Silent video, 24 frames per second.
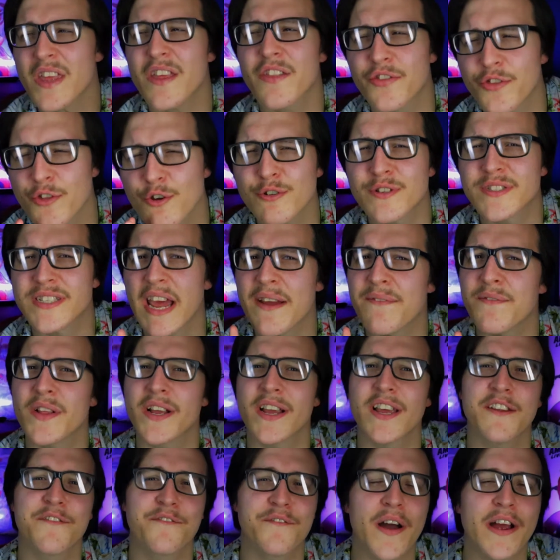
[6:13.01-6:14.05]
they're definitely
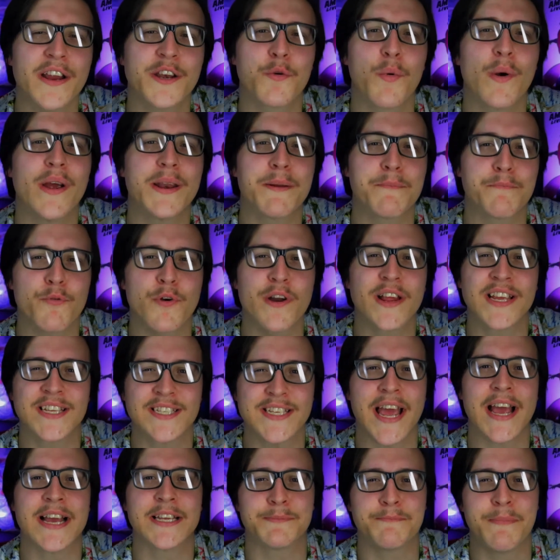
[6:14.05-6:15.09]
going to find a way to bring his
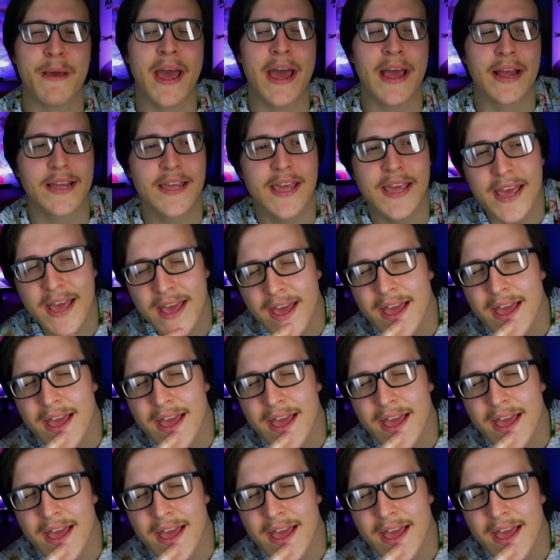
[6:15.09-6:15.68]
ass back.